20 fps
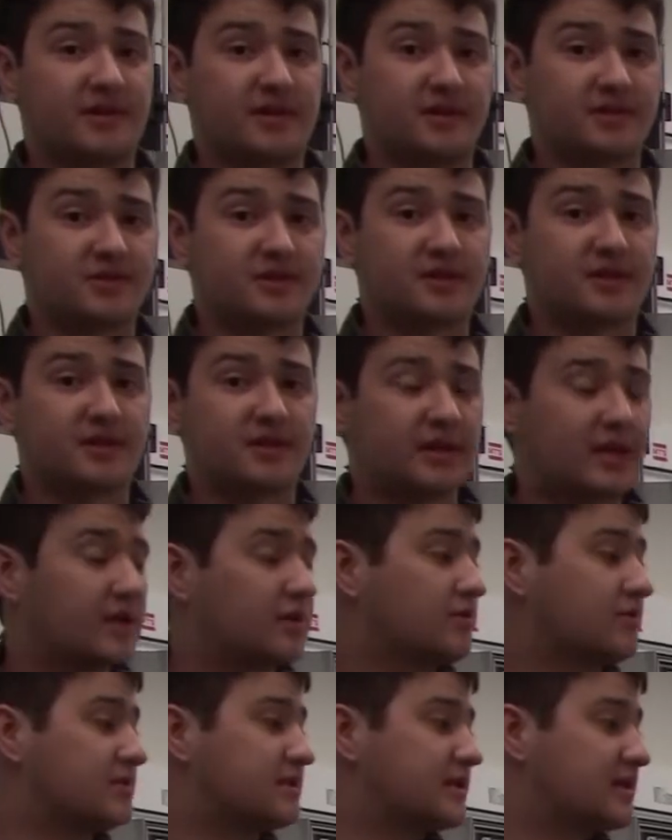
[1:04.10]
inertia
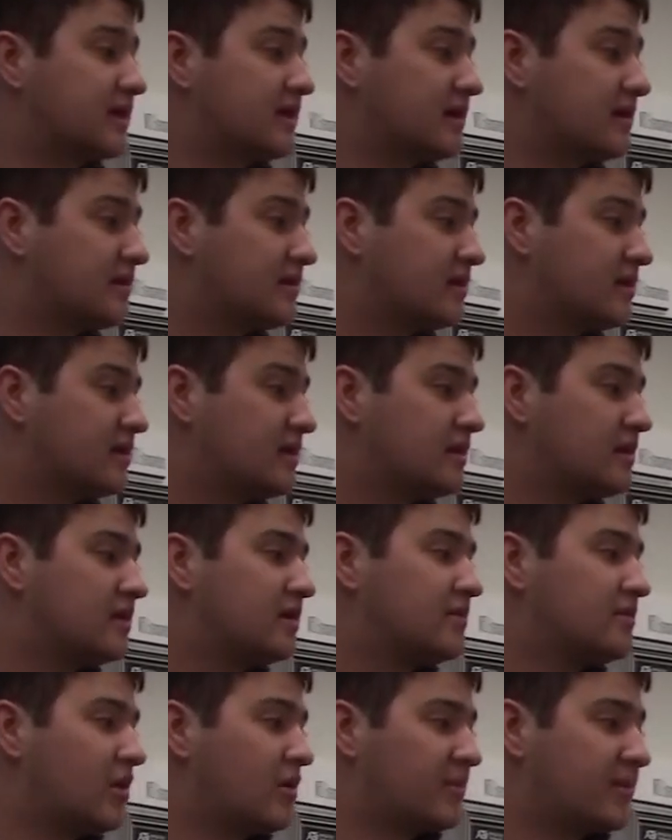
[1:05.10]
equal to the
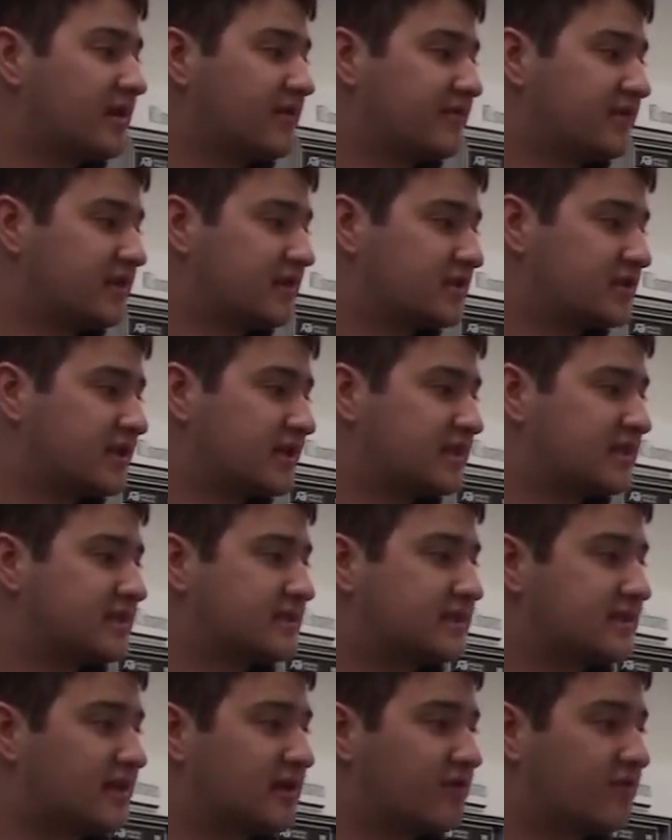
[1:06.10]
moment of inertia at the
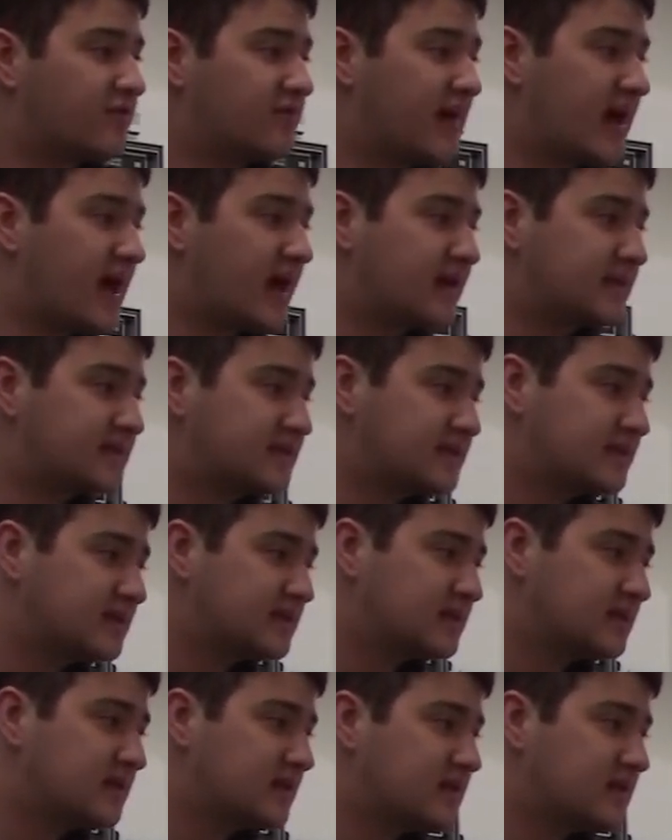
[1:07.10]
center of mass